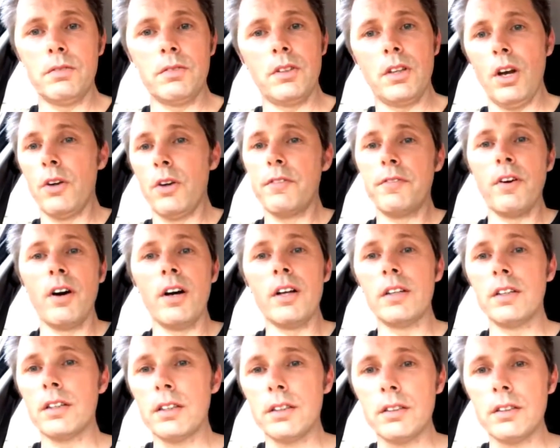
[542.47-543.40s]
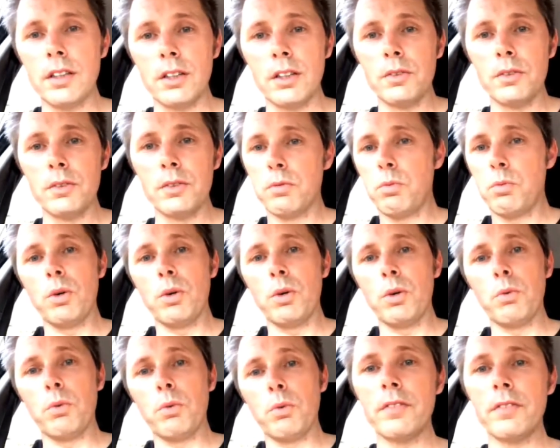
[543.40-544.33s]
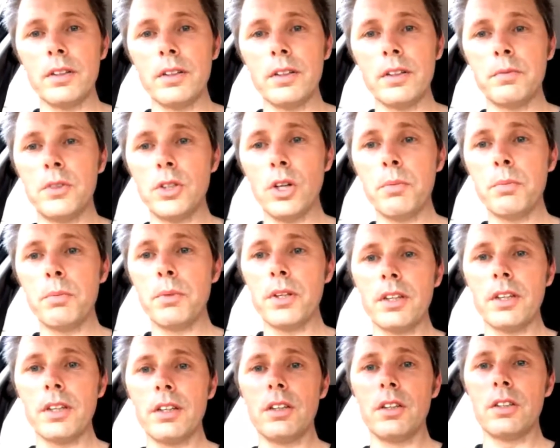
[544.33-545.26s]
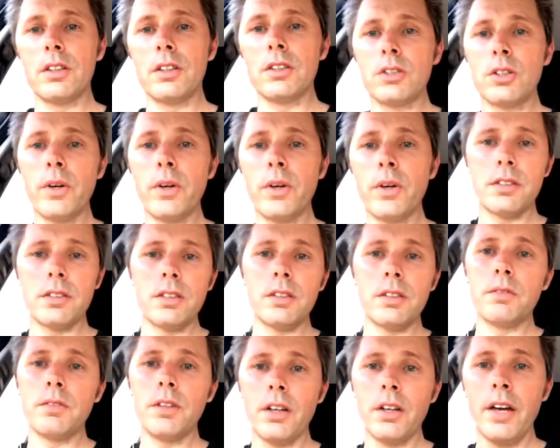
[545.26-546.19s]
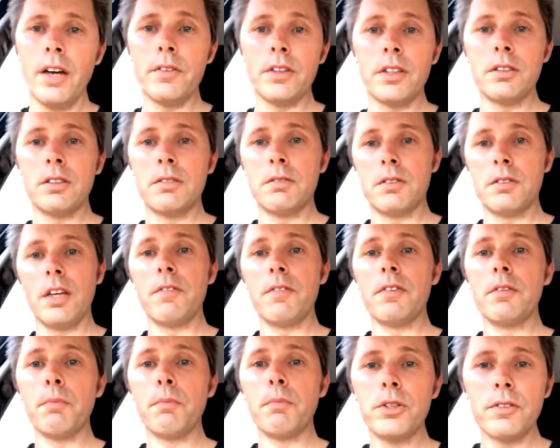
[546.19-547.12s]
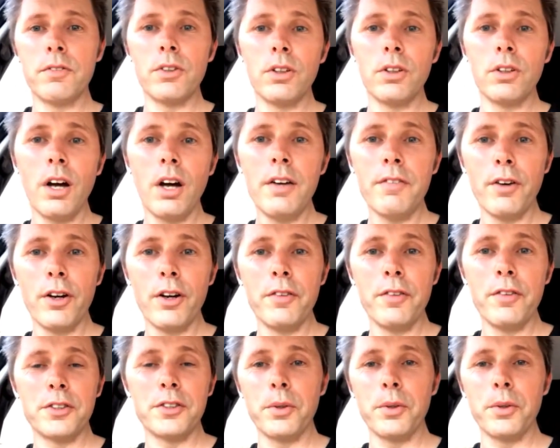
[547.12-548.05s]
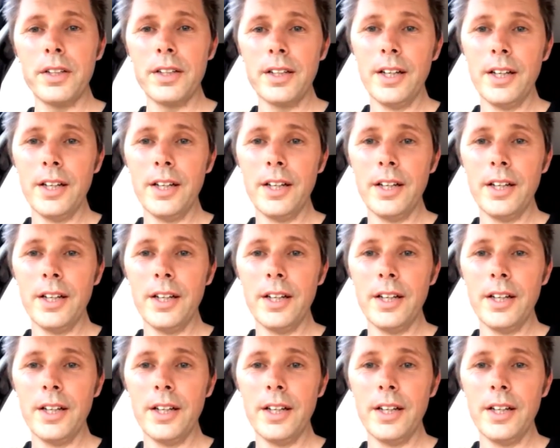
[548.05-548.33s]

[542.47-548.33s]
go find a you know what whatever job you think you can do as a you know having given most of your life over to it